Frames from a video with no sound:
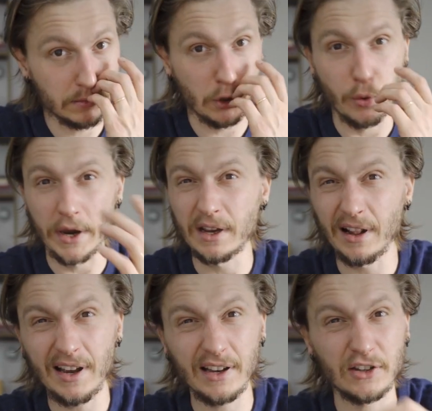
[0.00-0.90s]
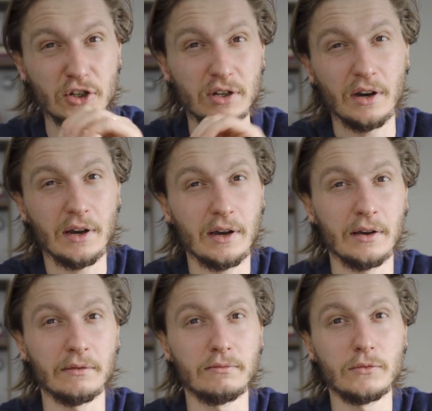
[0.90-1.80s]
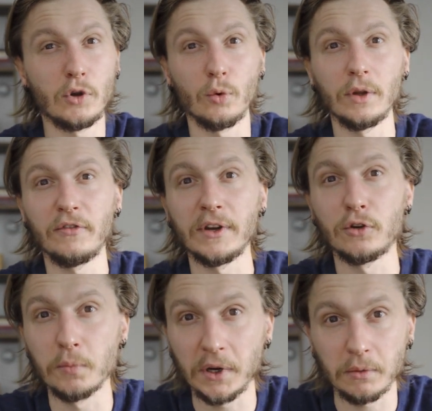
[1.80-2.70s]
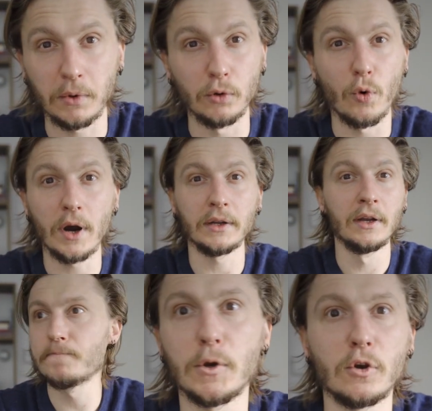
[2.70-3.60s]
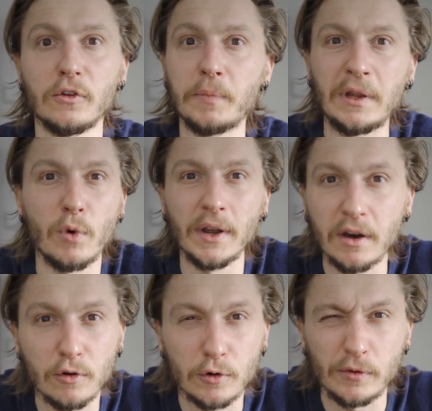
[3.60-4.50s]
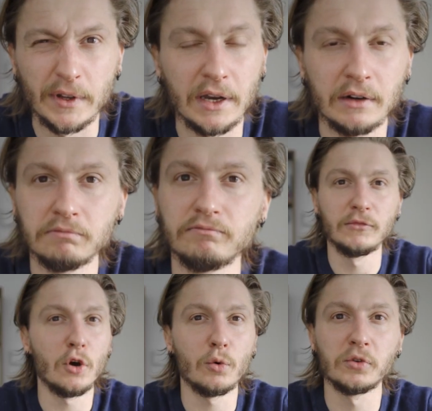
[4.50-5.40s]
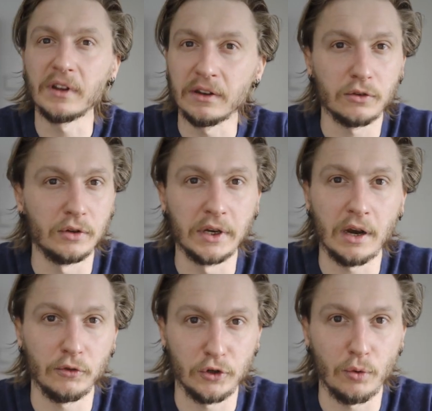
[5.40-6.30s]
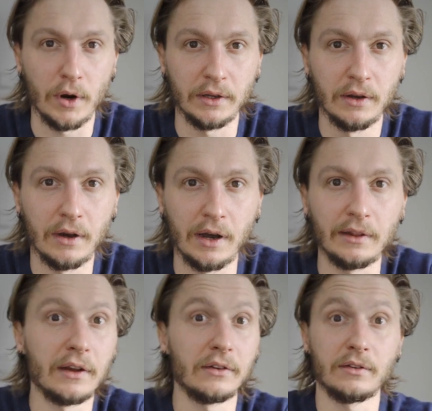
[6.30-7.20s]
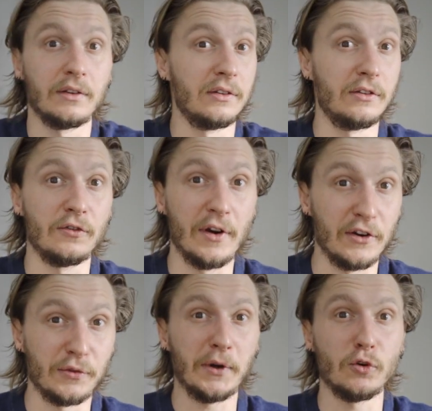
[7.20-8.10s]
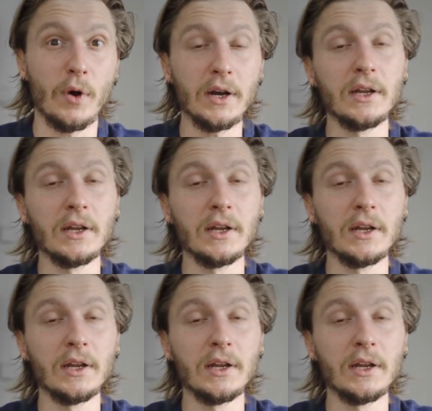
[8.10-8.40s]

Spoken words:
quick lunch, don't want to think too much about the wine, you're gonna spend 1 hour over there, no sense to decant your wine, unless this is very special wine.